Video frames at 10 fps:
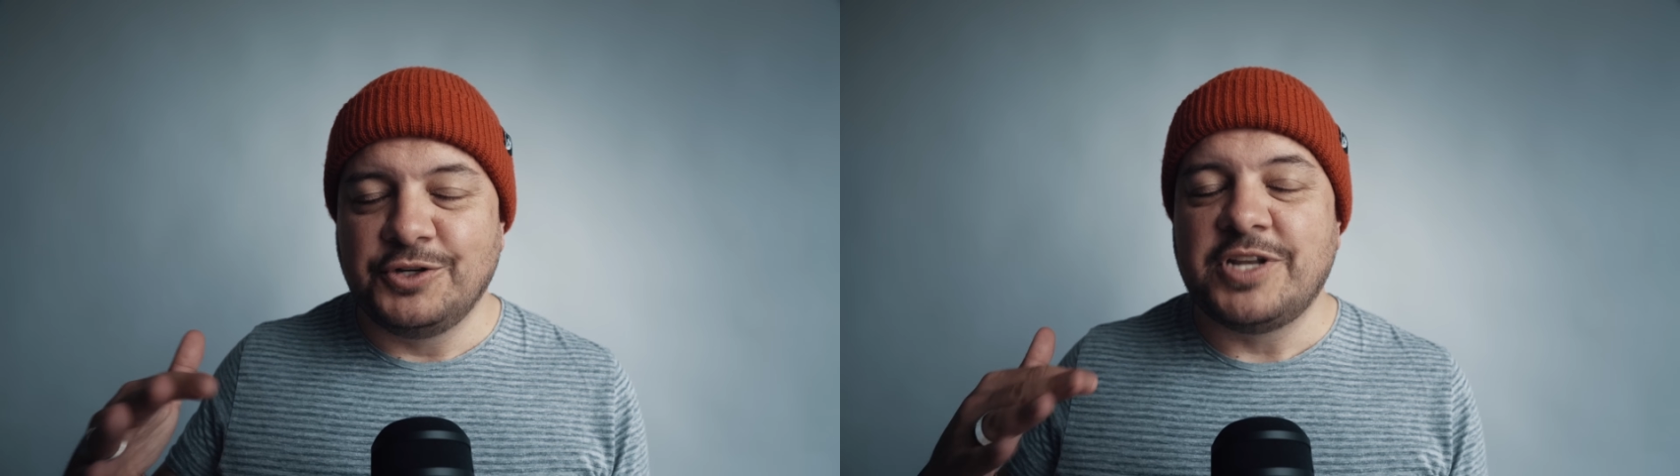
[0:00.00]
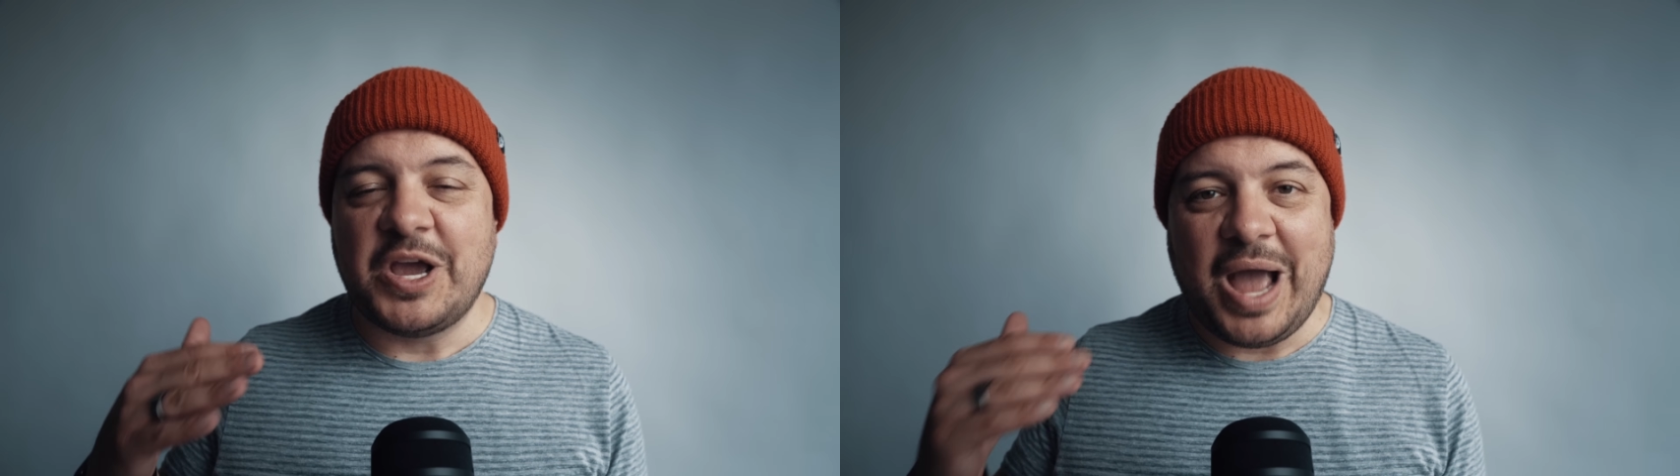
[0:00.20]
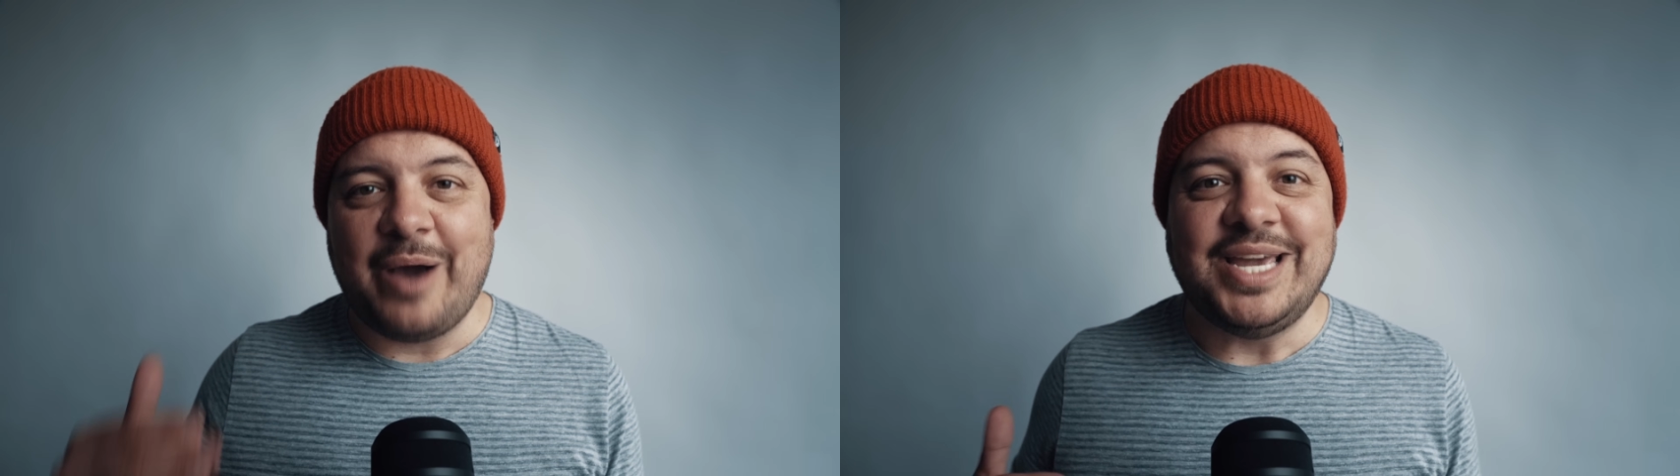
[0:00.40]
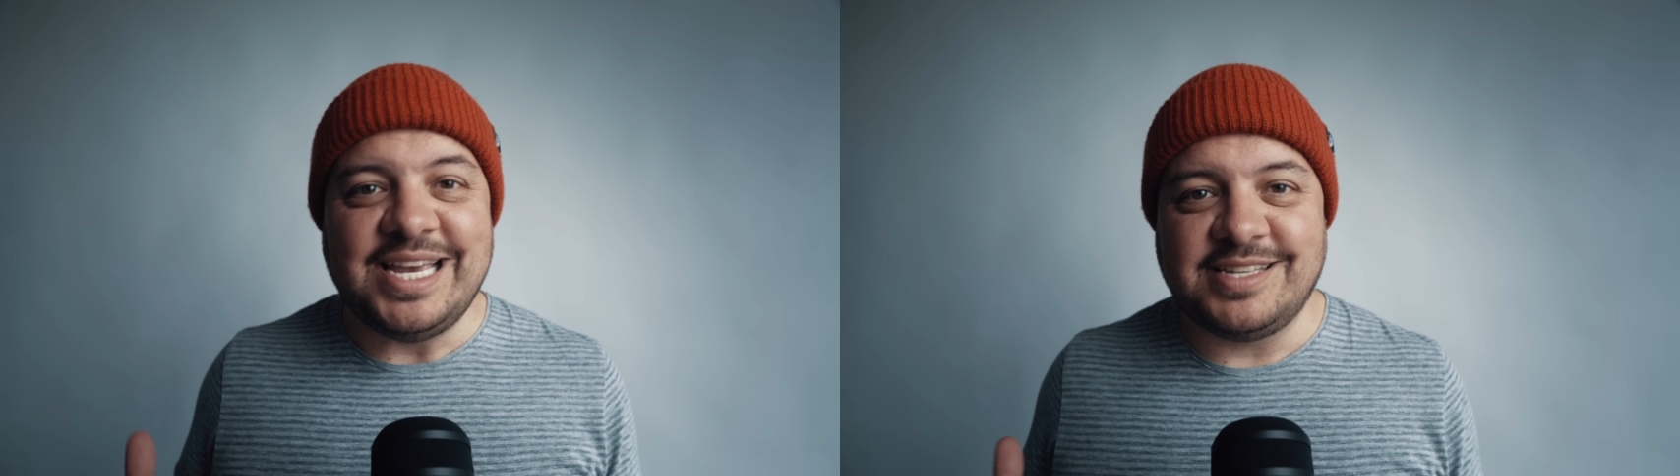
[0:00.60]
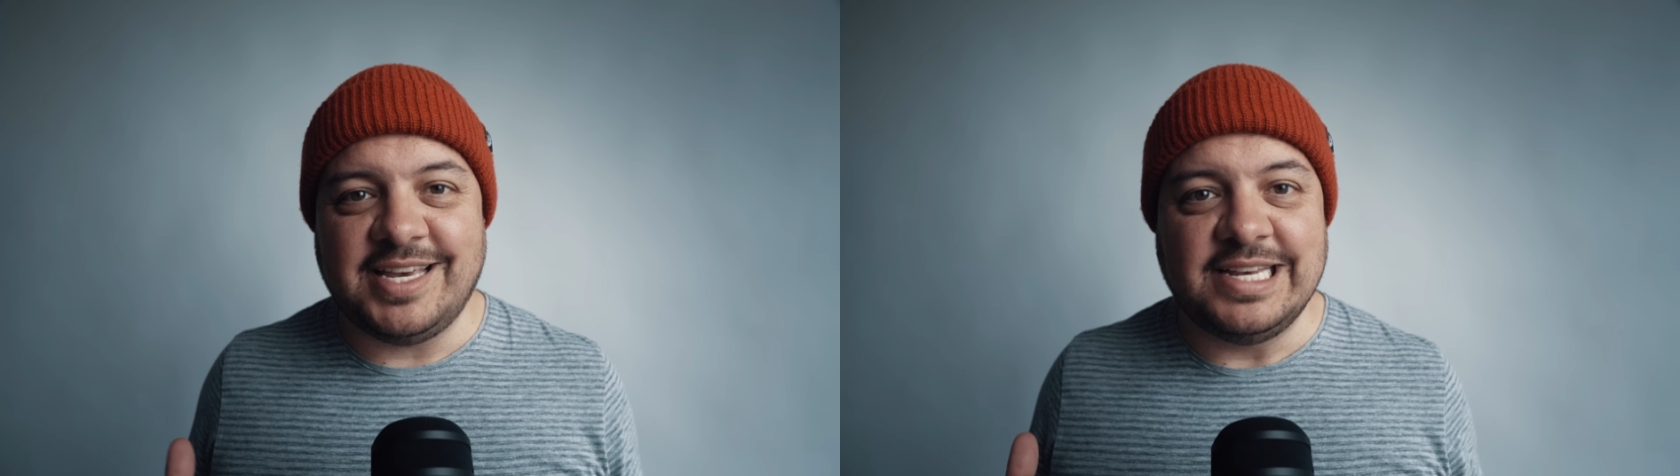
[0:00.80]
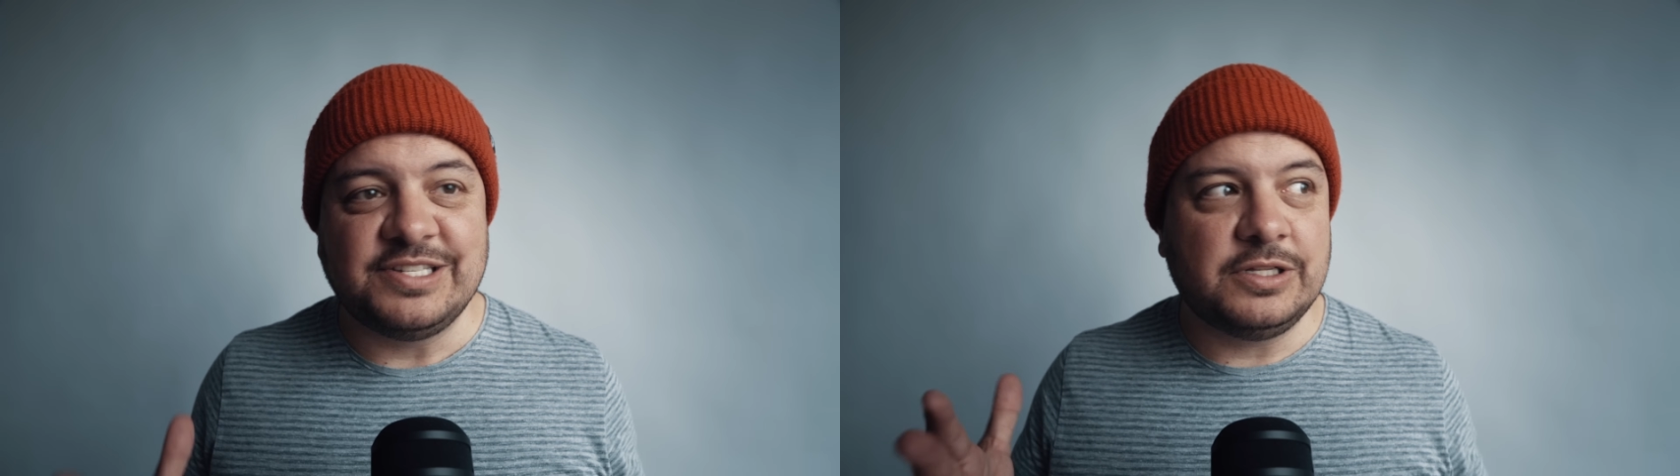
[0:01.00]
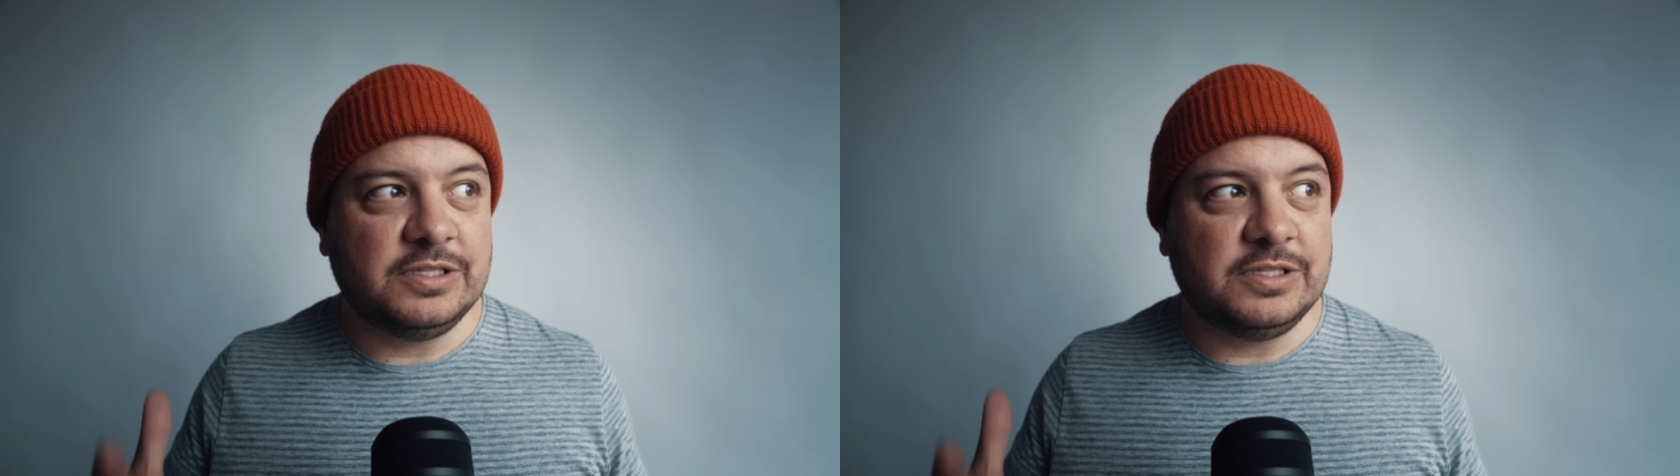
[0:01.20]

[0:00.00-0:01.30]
you'll know how easy it is to